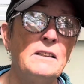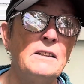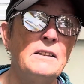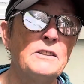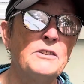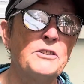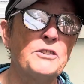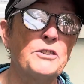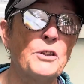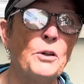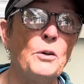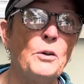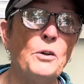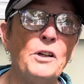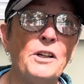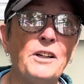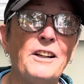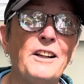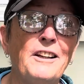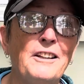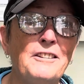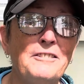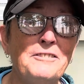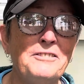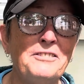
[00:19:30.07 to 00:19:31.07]
sort
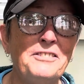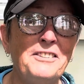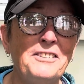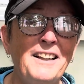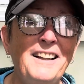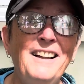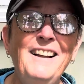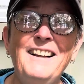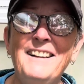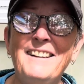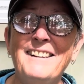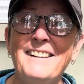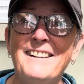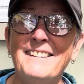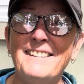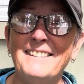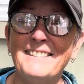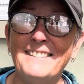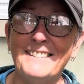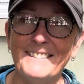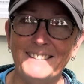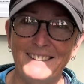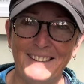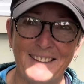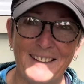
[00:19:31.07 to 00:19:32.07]
of
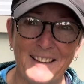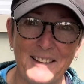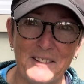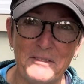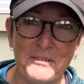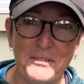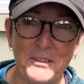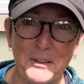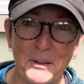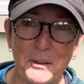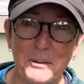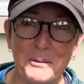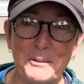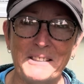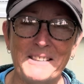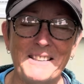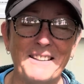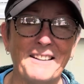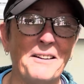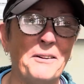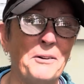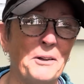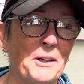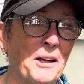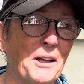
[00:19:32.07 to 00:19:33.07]
looking forward to
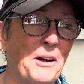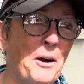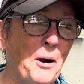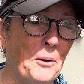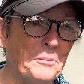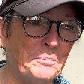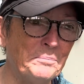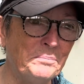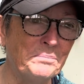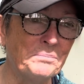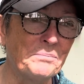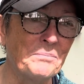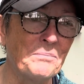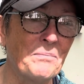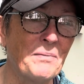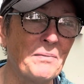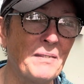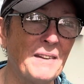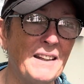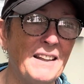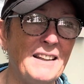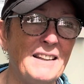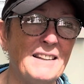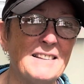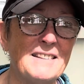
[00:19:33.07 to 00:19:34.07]
going home.
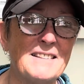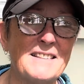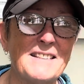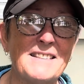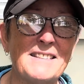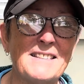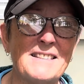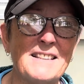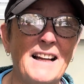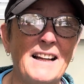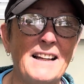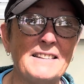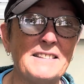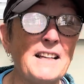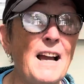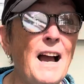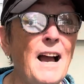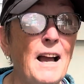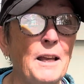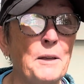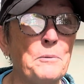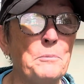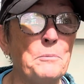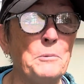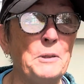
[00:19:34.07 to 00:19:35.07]
It's
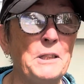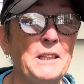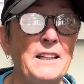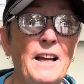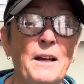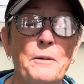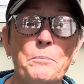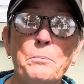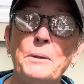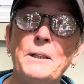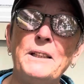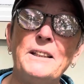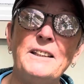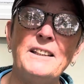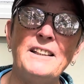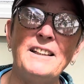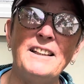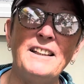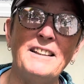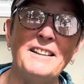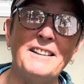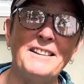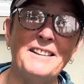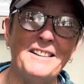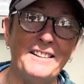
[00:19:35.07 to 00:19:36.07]
time. We have been
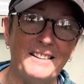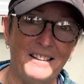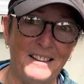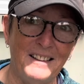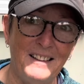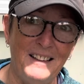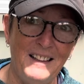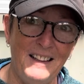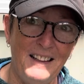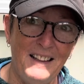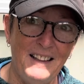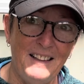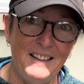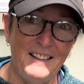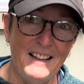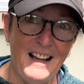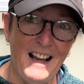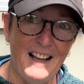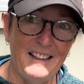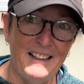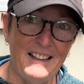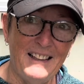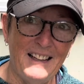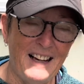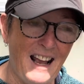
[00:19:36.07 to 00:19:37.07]
here
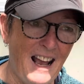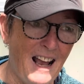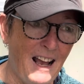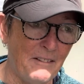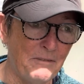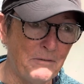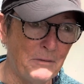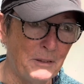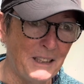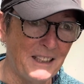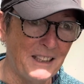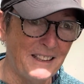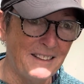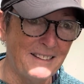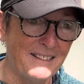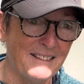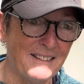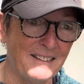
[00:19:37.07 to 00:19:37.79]
9.5 weeks,